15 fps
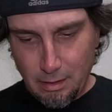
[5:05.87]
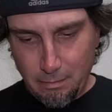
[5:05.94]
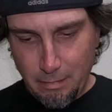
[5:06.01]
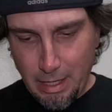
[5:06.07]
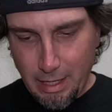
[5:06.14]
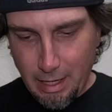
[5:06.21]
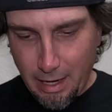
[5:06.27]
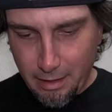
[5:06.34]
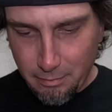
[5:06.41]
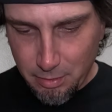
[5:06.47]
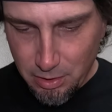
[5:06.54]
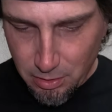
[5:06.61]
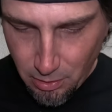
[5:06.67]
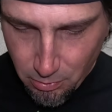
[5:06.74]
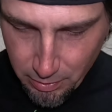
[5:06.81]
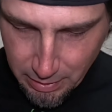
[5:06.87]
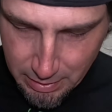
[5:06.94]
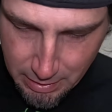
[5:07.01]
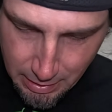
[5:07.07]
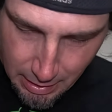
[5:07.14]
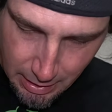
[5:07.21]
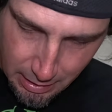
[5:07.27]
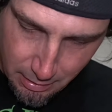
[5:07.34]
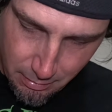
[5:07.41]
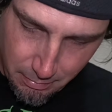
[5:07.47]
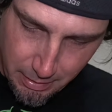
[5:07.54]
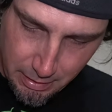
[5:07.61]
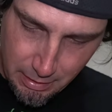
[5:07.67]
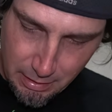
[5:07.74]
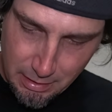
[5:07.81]
Man, I am so excited
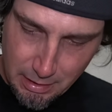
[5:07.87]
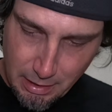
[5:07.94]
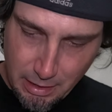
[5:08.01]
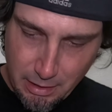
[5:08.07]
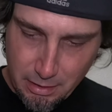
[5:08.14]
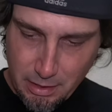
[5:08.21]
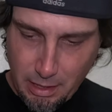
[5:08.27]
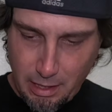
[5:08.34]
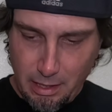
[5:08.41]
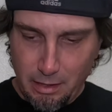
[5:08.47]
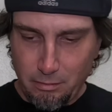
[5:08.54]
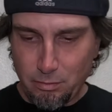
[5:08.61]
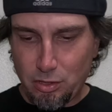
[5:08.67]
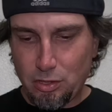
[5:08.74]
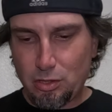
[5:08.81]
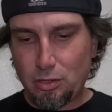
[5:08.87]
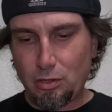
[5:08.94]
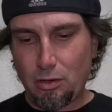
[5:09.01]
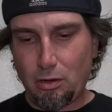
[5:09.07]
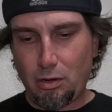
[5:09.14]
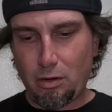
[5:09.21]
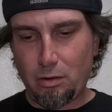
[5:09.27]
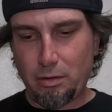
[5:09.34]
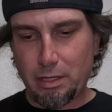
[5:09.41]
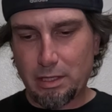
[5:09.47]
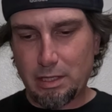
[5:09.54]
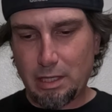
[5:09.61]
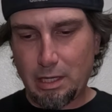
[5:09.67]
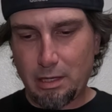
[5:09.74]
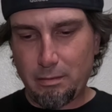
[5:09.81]
about these tires. I am so
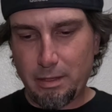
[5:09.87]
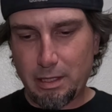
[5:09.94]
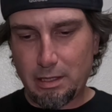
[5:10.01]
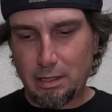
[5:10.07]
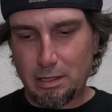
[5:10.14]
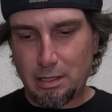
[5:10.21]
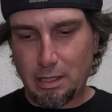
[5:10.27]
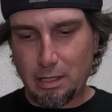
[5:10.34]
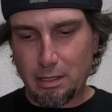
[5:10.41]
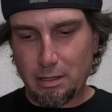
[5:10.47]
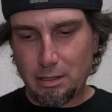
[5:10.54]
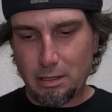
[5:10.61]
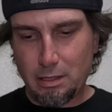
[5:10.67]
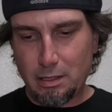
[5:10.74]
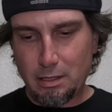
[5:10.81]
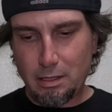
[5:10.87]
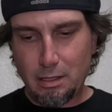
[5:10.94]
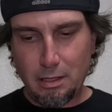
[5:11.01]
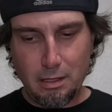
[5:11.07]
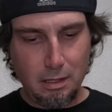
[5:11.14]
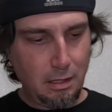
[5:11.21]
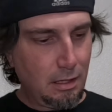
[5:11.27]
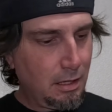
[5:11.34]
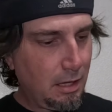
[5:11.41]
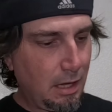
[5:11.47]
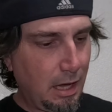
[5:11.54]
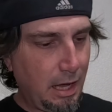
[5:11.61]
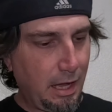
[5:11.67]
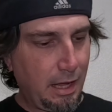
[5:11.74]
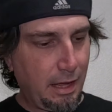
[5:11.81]
excited about these tires.
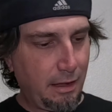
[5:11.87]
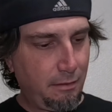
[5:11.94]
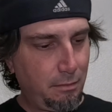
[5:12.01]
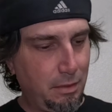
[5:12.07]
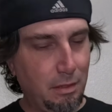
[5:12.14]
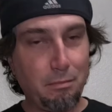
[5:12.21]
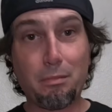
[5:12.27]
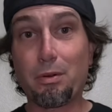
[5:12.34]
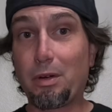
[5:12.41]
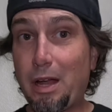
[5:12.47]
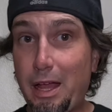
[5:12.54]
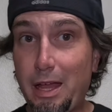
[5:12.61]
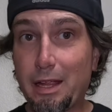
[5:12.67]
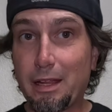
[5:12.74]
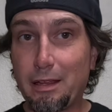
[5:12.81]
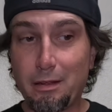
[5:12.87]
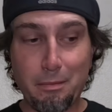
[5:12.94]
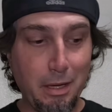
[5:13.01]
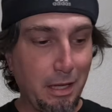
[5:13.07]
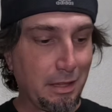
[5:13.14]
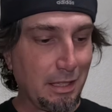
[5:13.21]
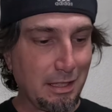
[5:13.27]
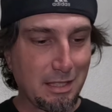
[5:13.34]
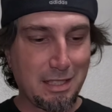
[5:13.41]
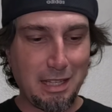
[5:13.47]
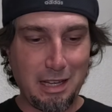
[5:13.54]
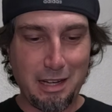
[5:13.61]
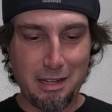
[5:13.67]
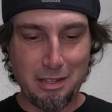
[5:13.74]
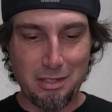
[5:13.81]
I have been bragging about these
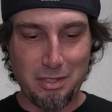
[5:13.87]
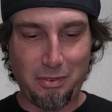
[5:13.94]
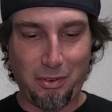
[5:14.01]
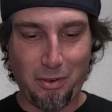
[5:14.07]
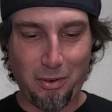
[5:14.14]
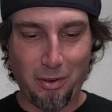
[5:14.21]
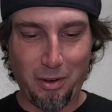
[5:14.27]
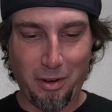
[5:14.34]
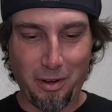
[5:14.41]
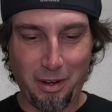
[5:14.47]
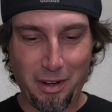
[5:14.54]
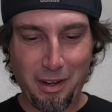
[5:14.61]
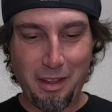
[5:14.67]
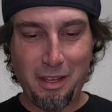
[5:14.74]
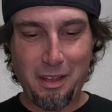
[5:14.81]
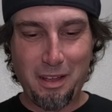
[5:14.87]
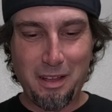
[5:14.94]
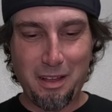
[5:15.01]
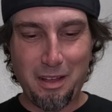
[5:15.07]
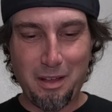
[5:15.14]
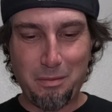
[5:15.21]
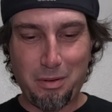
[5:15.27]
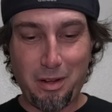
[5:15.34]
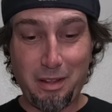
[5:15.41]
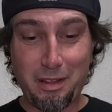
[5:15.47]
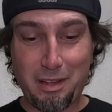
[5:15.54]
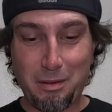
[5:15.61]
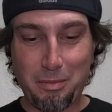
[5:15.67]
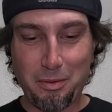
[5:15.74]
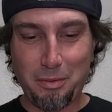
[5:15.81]
tires for probably
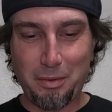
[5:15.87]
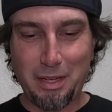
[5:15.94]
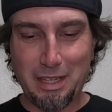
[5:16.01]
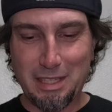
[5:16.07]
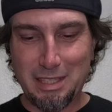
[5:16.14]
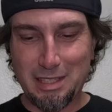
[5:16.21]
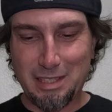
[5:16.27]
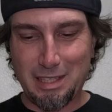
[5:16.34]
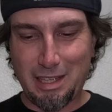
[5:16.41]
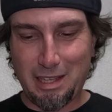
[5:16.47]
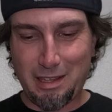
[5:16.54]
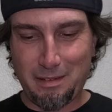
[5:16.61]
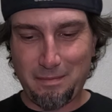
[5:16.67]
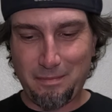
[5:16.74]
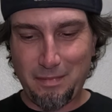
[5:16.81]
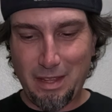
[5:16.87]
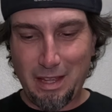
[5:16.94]
a couple of weeks since I